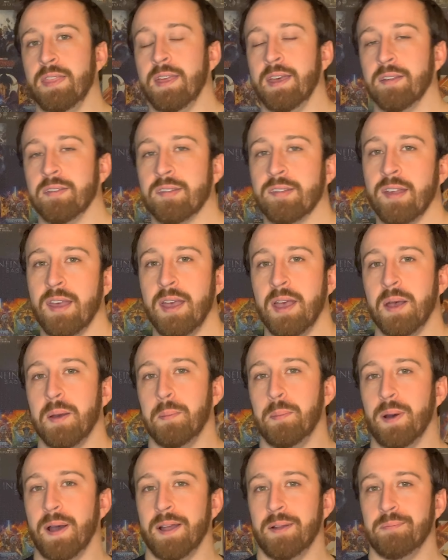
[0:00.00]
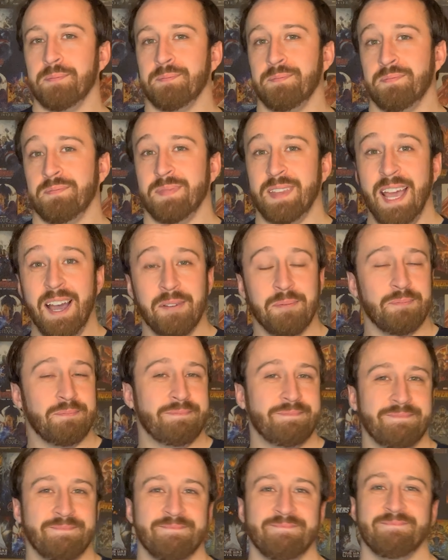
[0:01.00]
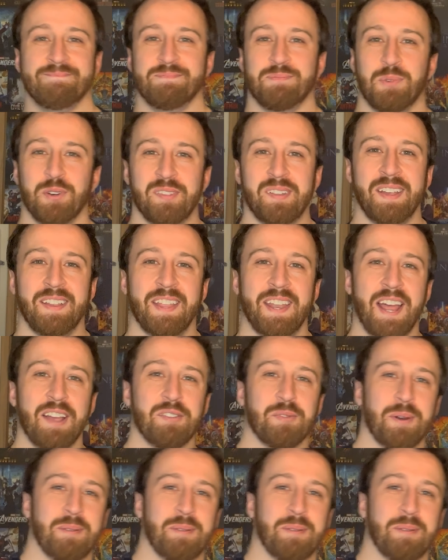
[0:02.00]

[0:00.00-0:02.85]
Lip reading: this. But yeah, we'll see you in the next